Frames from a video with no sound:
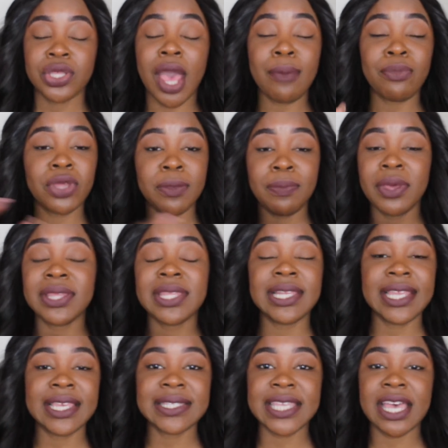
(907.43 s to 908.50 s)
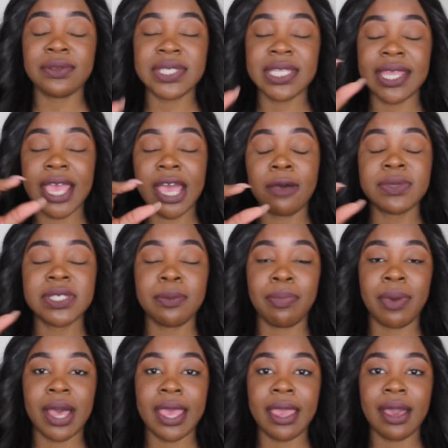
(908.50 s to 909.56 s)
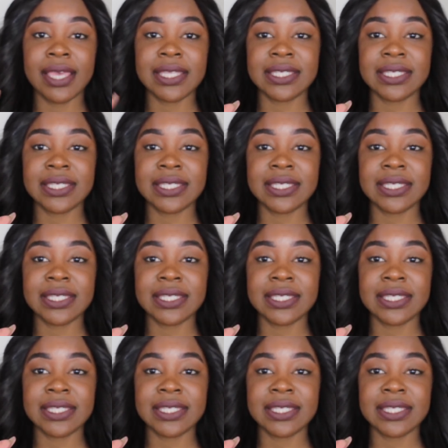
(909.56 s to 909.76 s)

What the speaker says: I'm going to put the link down to the Help to Buy